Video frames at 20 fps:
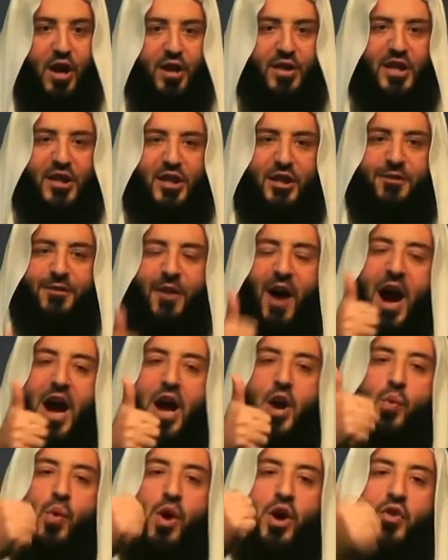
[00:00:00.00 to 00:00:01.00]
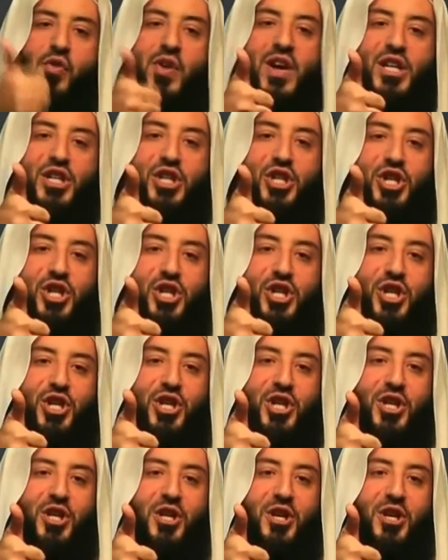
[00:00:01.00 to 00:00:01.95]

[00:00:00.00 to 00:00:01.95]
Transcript: that if I were rich,